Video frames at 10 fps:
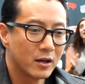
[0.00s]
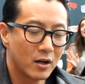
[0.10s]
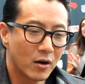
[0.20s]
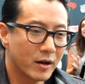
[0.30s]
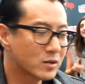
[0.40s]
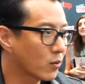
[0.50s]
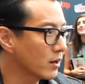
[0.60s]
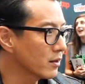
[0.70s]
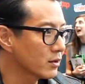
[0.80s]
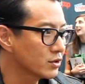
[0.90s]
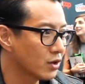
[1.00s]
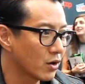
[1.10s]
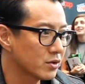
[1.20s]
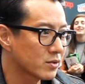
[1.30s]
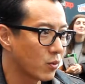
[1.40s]
It's one of those
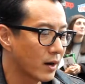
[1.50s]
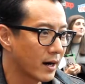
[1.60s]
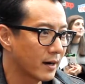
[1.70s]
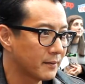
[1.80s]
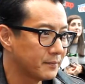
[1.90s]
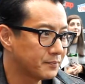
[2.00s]
shows where,